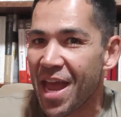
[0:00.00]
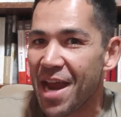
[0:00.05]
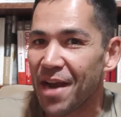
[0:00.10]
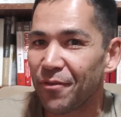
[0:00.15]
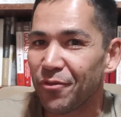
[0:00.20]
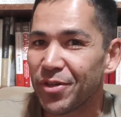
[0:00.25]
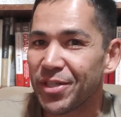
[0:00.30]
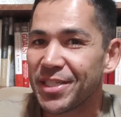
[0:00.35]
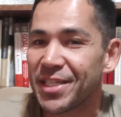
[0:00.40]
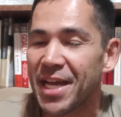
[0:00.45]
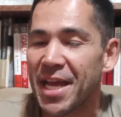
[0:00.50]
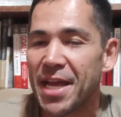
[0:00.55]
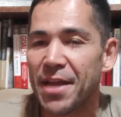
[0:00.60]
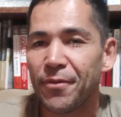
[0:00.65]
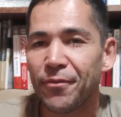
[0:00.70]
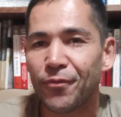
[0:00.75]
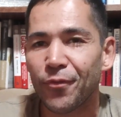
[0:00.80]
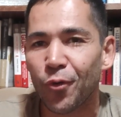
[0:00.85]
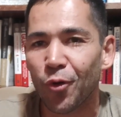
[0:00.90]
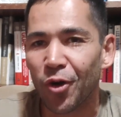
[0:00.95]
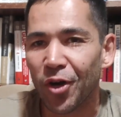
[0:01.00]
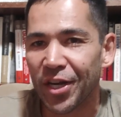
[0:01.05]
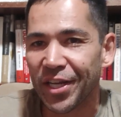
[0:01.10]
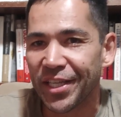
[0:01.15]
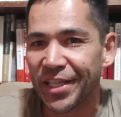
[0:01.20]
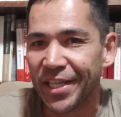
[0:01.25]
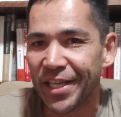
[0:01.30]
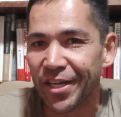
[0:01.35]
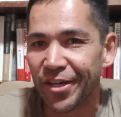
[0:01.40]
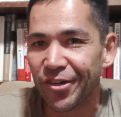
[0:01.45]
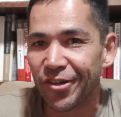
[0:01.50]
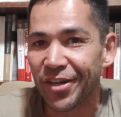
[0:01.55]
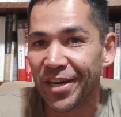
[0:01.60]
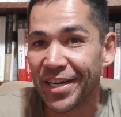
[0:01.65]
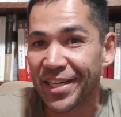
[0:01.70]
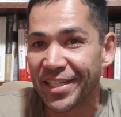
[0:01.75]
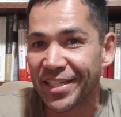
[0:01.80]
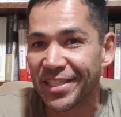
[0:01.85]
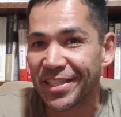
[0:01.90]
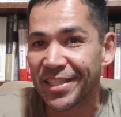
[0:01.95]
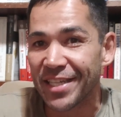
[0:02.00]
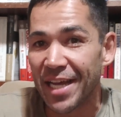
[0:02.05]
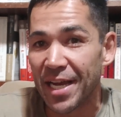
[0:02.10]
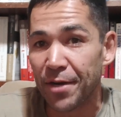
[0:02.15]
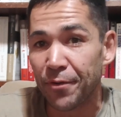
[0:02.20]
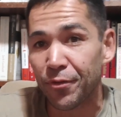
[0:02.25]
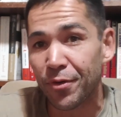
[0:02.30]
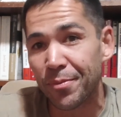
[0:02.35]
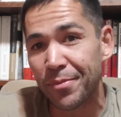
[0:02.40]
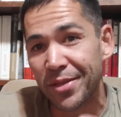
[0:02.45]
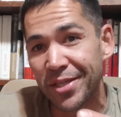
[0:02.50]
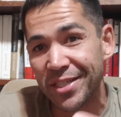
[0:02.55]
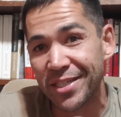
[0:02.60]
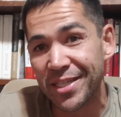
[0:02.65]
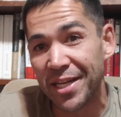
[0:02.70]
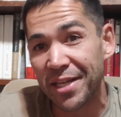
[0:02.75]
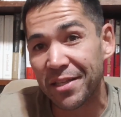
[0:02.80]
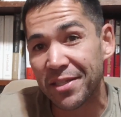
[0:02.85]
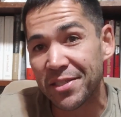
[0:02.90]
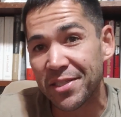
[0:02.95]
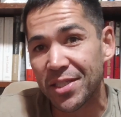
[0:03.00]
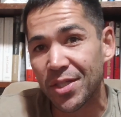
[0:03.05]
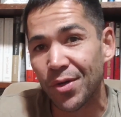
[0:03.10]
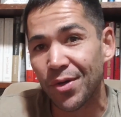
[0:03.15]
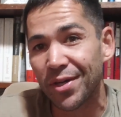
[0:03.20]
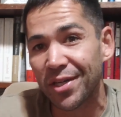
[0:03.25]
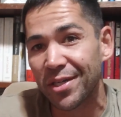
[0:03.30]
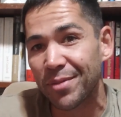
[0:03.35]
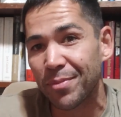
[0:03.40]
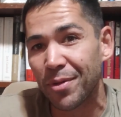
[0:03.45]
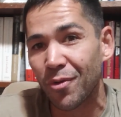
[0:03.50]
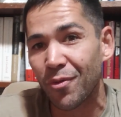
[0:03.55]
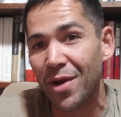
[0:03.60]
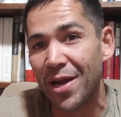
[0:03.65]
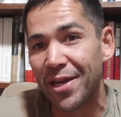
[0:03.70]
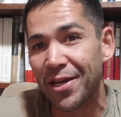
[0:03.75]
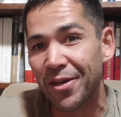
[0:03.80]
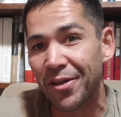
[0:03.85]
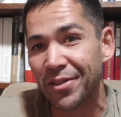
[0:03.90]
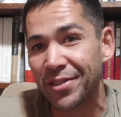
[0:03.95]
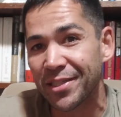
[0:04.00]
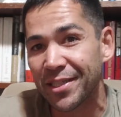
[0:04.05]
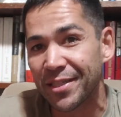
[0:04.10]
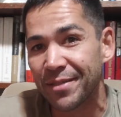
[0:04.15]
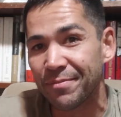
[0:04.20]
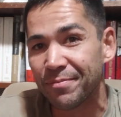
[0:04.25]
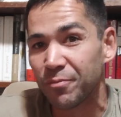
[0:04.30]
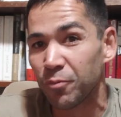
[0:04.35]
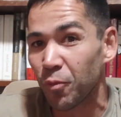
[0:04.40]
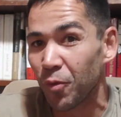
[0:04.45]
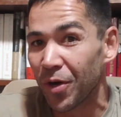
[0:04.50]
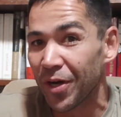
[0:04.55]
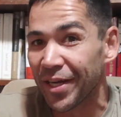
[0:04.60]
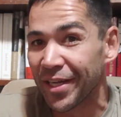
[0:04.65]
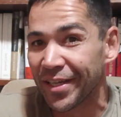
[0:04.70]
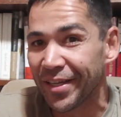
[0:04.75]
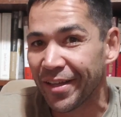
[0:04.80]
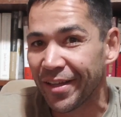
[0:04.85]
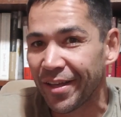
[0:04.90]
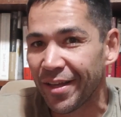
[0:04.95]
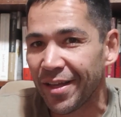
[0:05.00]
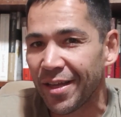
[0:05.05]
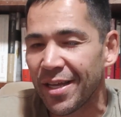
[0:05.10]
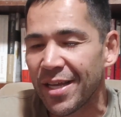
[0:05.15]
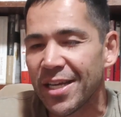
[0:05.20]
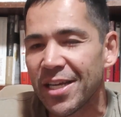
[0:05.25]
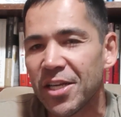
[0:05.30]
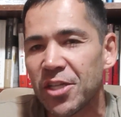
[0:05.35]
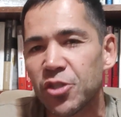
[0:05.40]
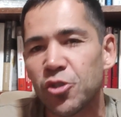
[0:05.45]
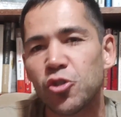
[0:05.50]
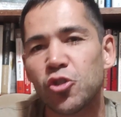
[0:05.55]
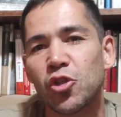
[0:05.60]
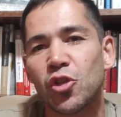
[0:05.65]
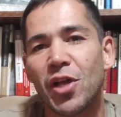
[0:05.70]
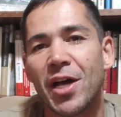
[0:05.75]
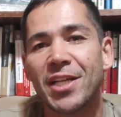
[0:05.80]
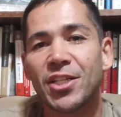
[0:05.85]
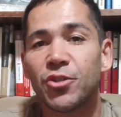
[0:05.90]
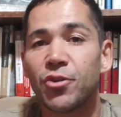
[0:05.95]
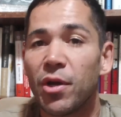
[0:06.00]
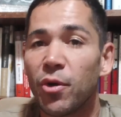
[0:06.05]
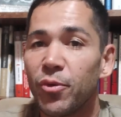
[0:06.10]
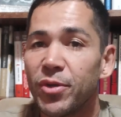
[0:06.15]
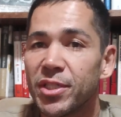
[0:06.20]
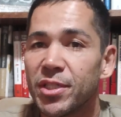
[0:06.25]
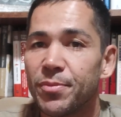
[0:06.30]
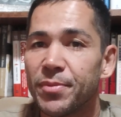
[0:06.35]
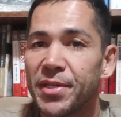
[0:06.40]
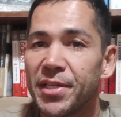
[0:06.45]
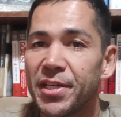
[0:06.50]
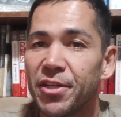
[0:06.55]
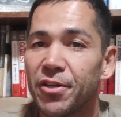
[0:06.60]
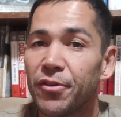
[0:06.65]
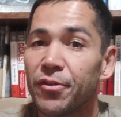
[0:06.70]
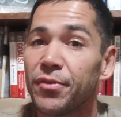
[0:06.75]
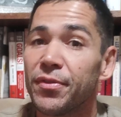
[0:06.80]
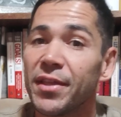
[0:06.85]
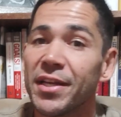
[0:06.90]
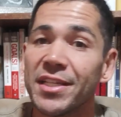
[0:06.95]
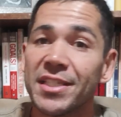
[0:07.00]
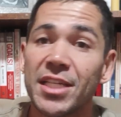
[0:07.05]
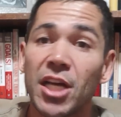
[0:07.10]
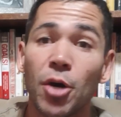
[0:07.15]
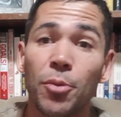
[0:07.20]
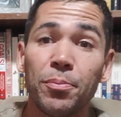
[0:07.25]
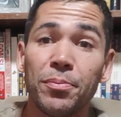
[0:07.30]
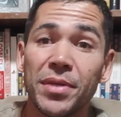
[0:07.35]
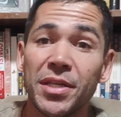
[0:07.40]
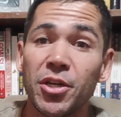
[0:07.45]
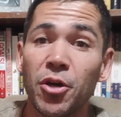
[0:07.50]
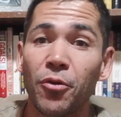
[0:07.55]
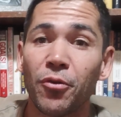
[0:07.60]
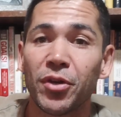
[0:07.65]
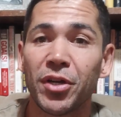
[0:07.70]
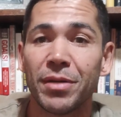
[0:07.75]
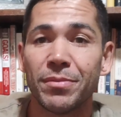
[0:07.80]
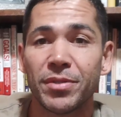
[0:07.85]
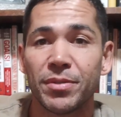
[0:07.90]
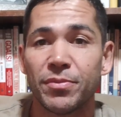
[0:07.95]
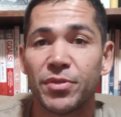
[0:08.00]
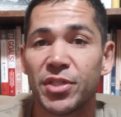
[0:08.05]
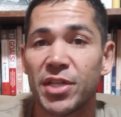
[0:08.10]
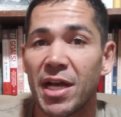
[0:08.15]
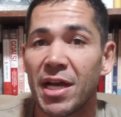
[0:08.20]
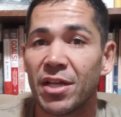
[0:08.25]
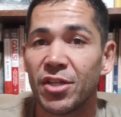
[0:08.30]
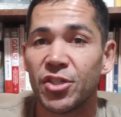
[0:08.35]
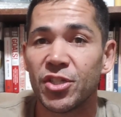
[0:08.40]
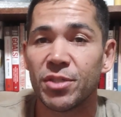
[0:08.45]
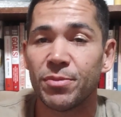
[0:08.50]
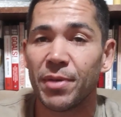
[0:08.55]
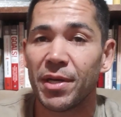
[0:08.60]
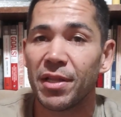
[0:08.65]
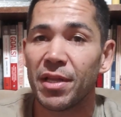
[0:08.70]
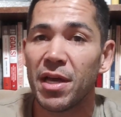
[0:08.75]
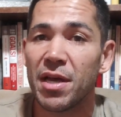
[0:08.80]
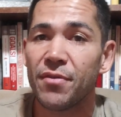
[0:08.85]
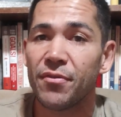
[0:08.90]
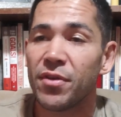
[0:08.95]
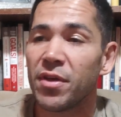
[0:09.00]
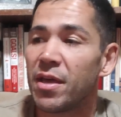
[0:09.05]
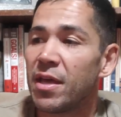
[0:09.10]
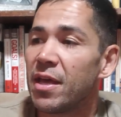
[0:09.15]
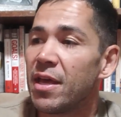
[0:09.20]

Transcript: every day for a year and a day from the Daily Stoic by Ryan Holiday. Why? Because there's lots of great wisdom in here that has helped me overcome some challenges in my life.